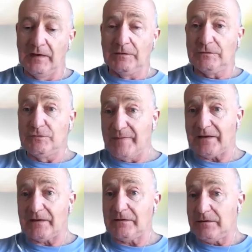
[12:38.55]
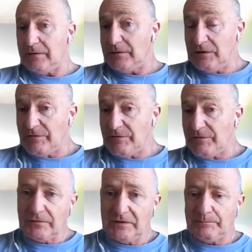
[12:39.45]
to make
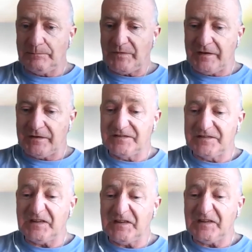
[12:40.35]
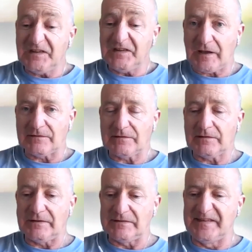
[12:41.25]
eventually a significant
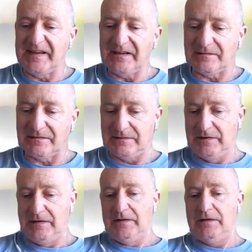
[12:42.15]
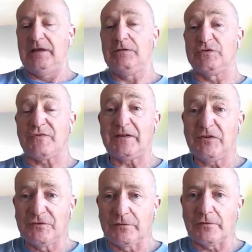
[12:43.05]
dent in the
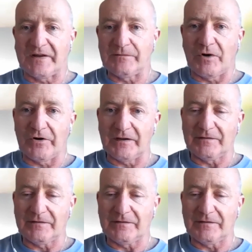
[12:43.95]
traditional RAN market.